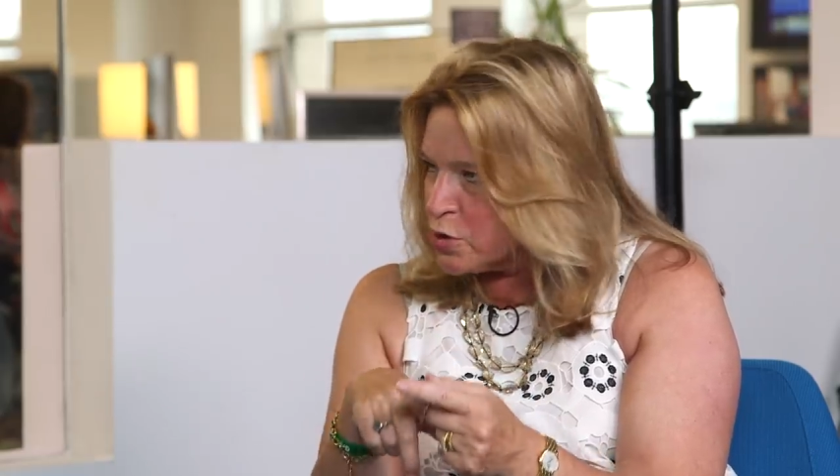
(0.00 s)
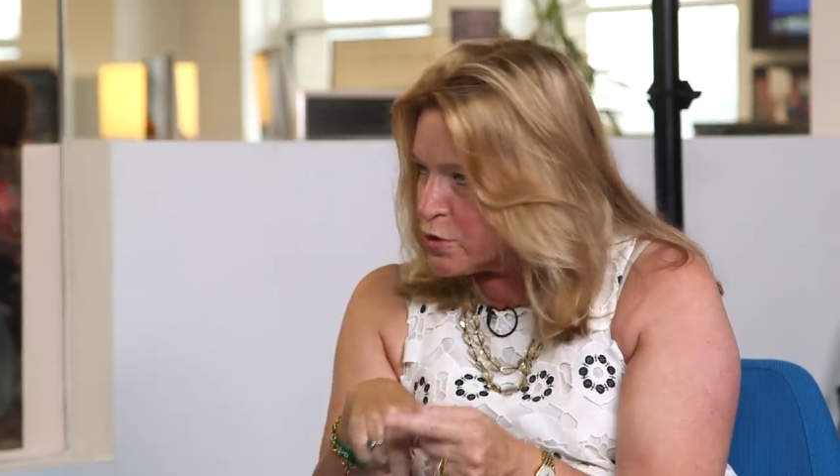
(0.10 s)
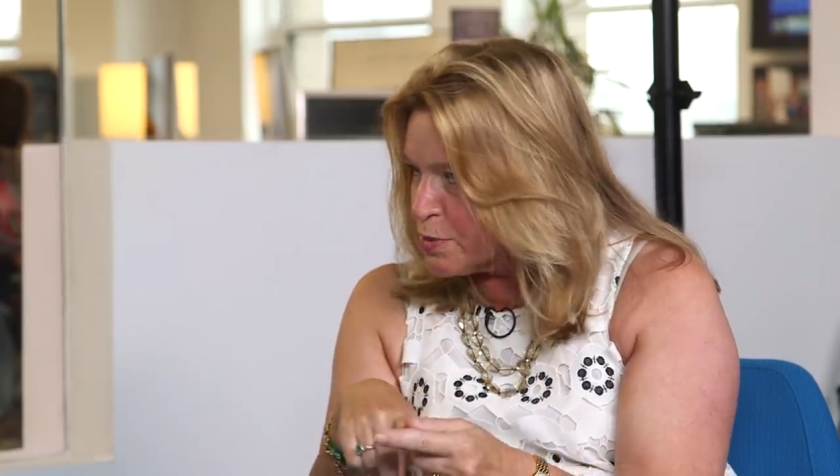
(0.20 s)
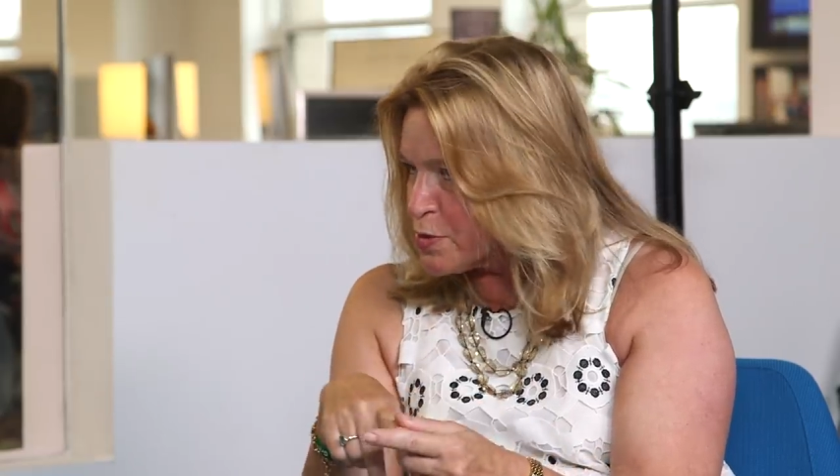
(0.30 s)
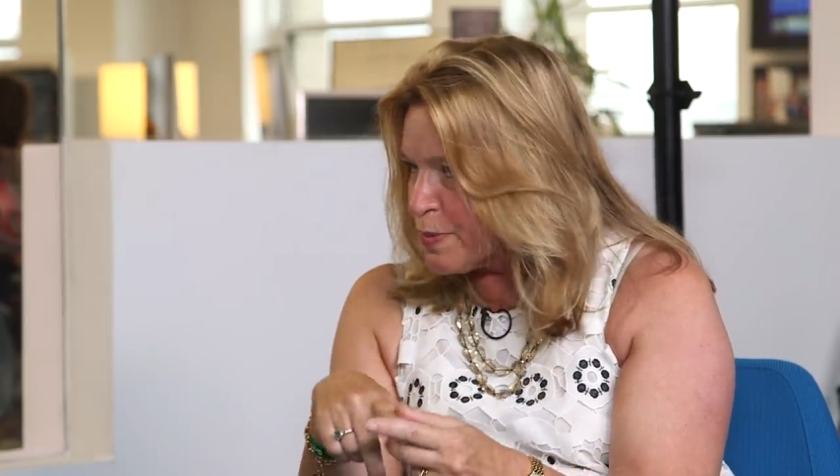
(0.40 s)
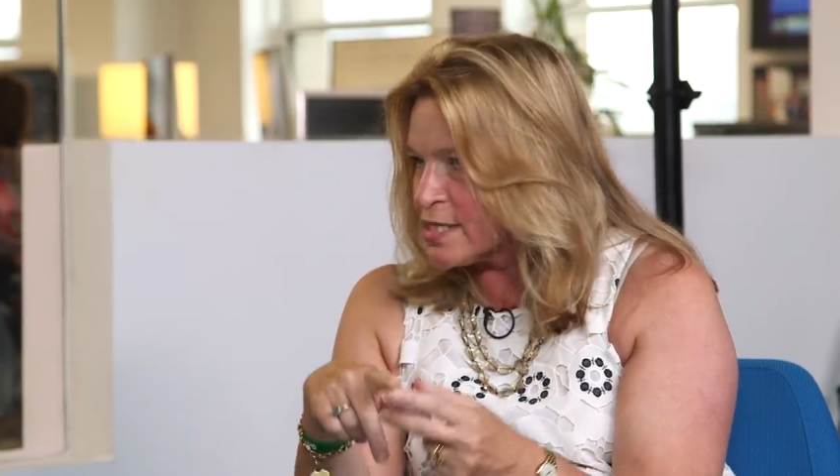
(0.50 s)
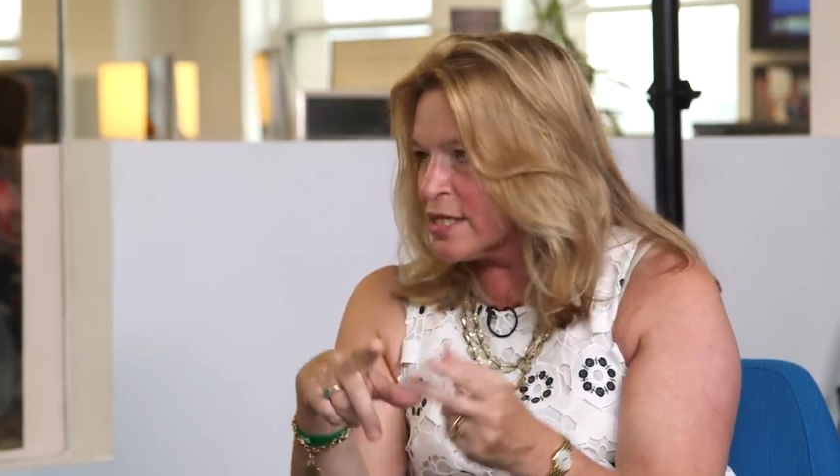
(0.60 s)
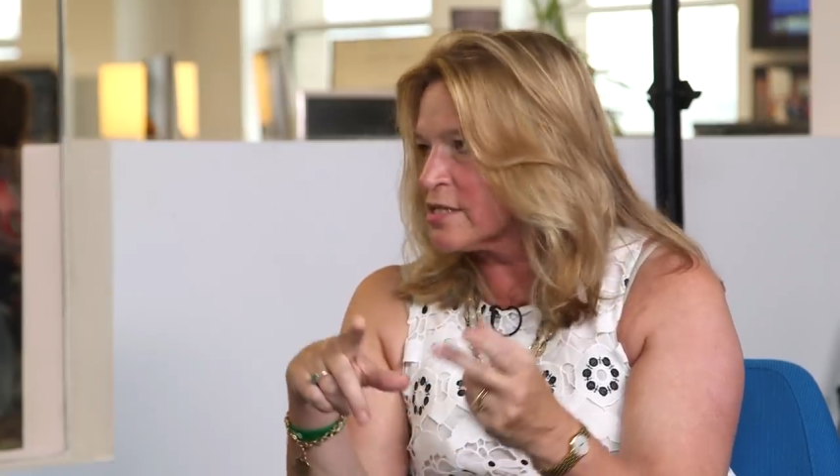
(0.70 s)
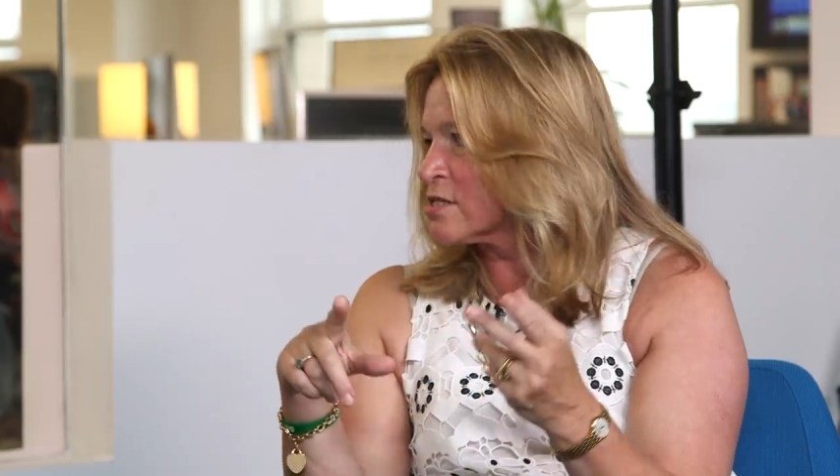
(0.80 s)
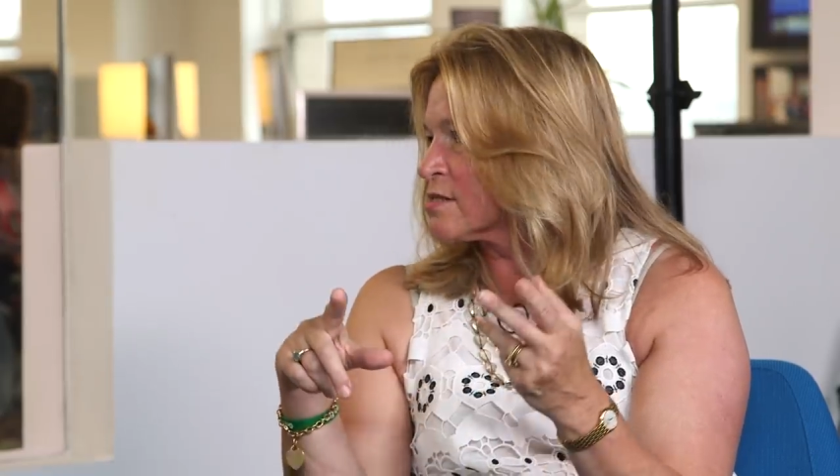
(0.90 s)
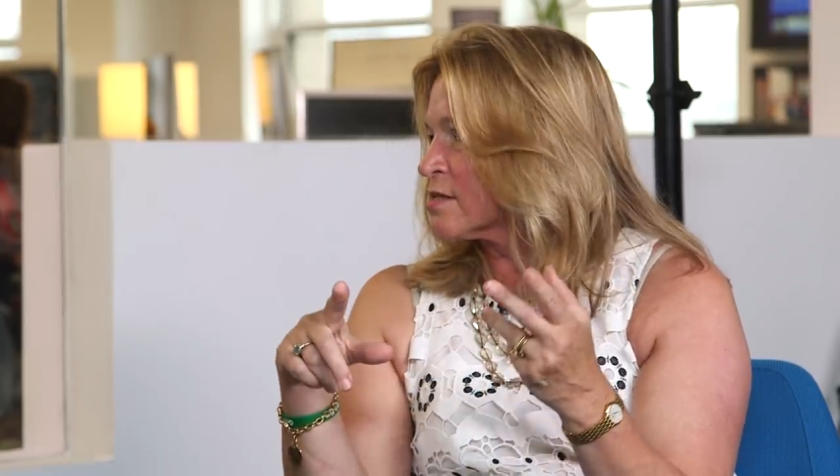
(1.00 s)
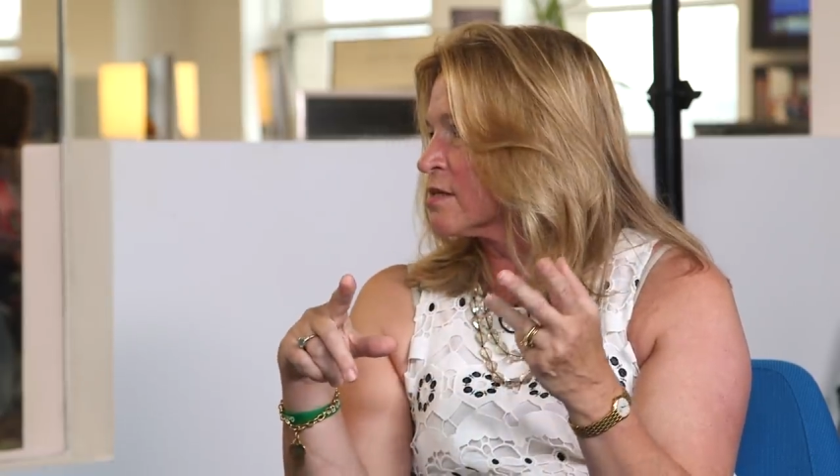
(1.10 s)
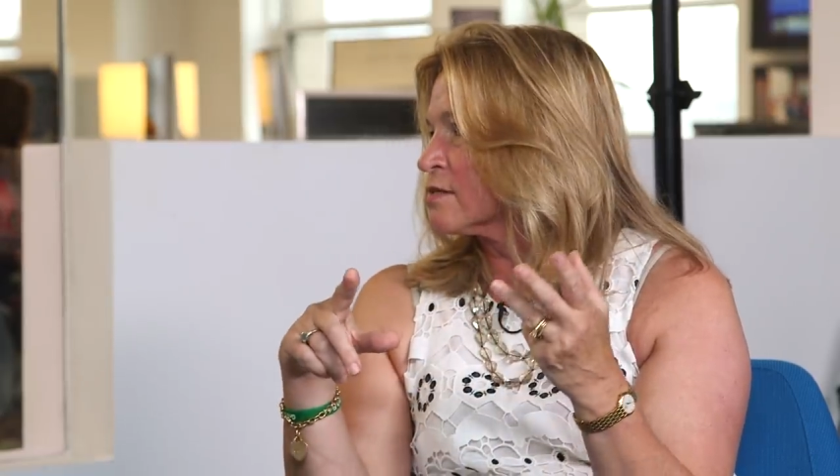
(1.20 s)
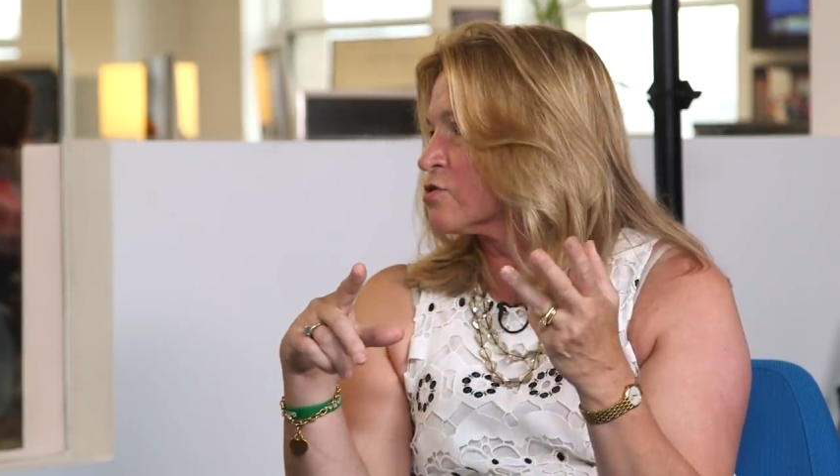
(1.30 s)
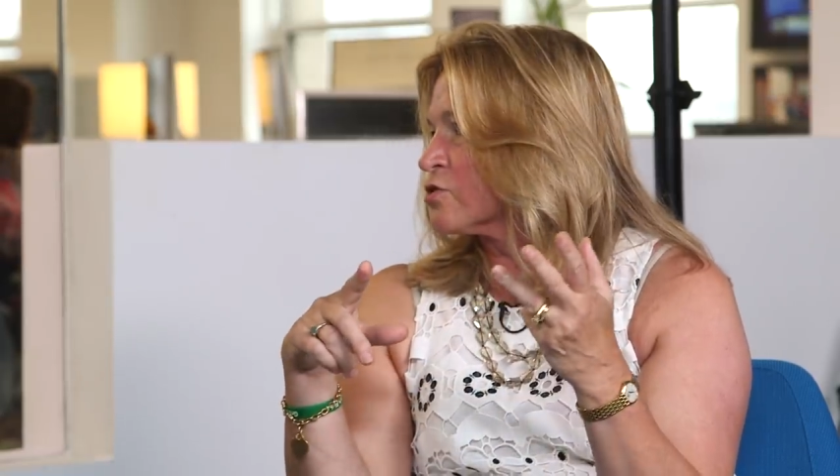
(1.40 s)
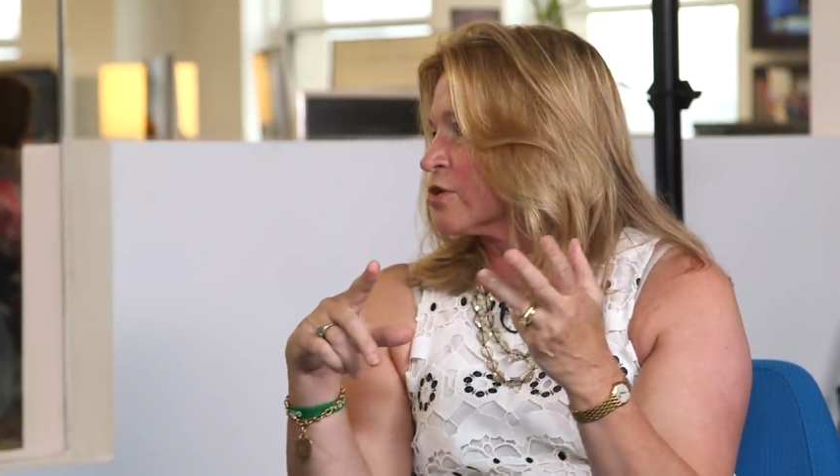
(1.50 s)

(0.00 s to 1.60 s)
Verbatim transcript: multiple space agencies.